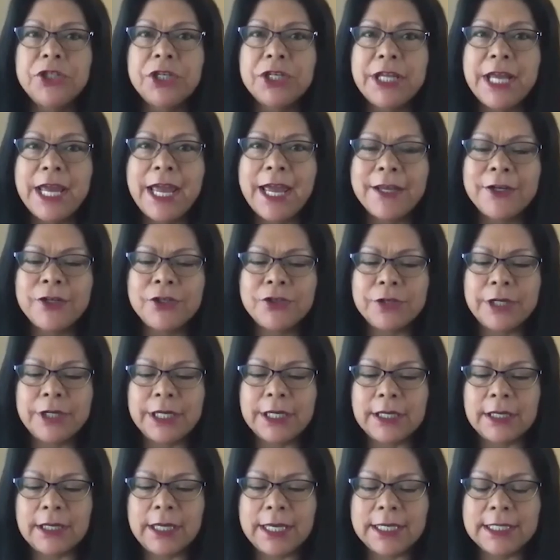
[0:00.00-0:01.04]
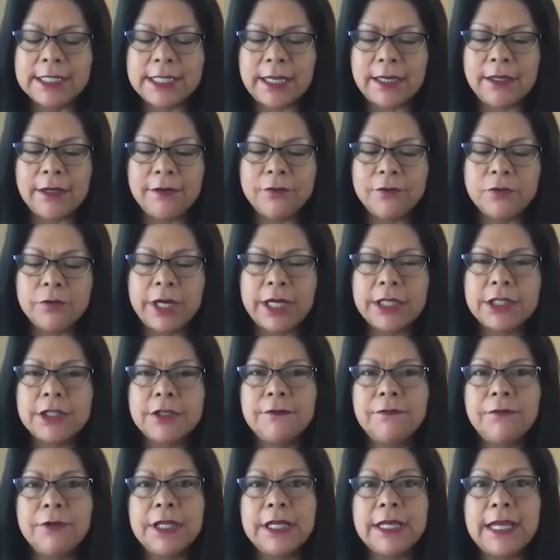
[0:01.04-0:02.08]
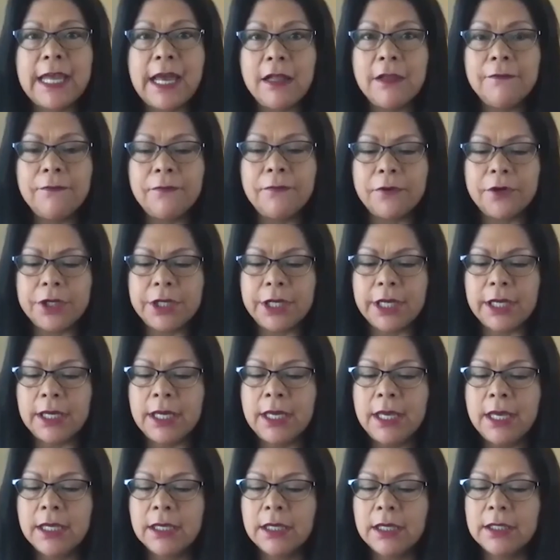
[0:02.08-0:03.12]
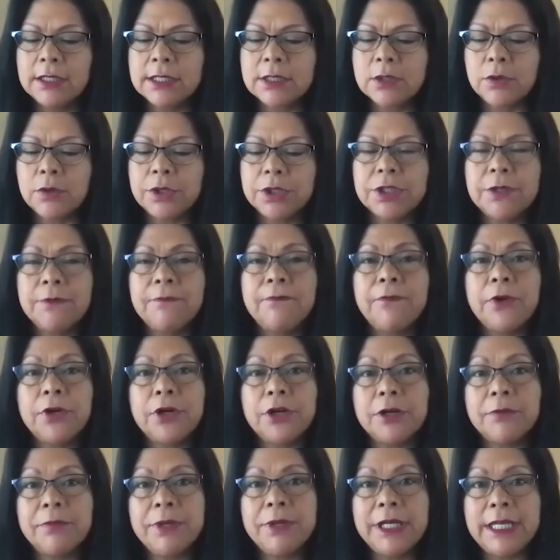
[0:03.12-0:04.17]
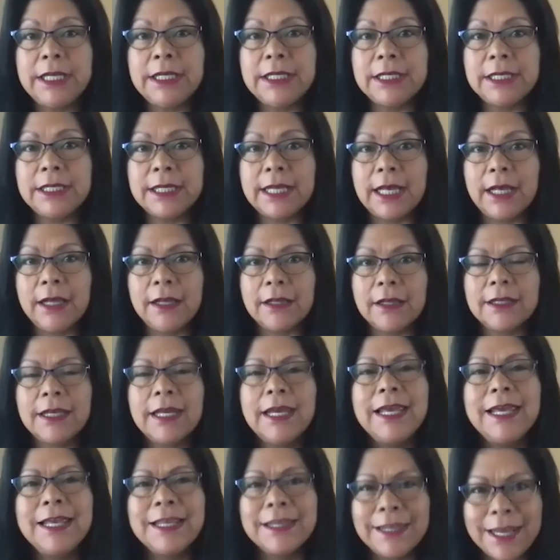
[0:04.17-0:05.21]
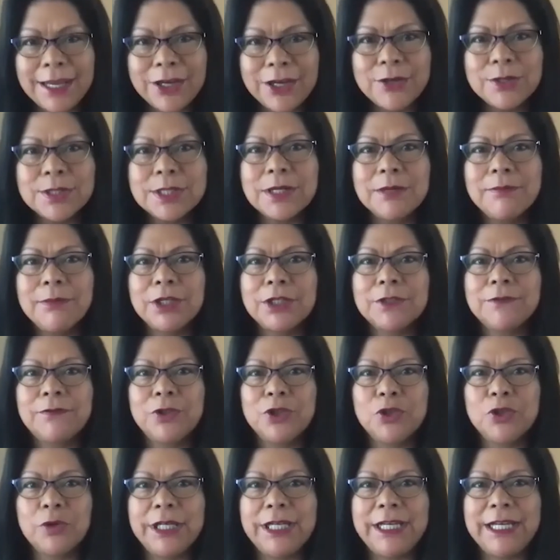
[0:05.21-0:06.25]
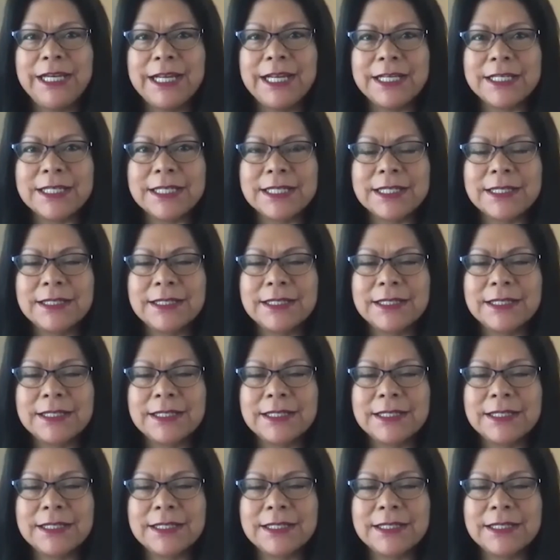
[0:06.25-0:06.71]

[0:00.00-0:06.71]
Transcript: Hedrick, Executive Director for the California Consortium for Urban Indian Health. Thank you so much for joining us.